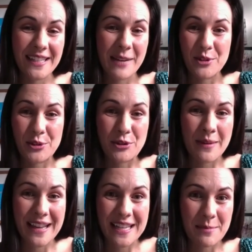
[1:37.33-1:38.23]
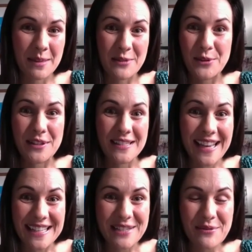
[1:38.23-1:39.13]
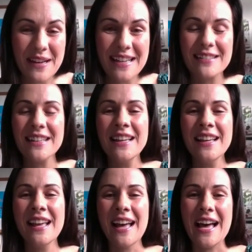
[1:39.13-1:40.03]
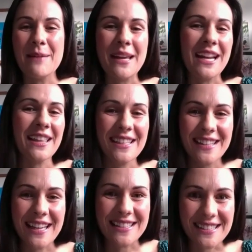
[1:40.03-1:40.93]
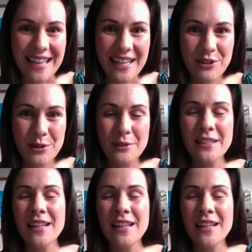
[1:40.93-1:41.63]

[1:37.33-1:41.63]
and I'm sure my husband was as well. And I think that's natural.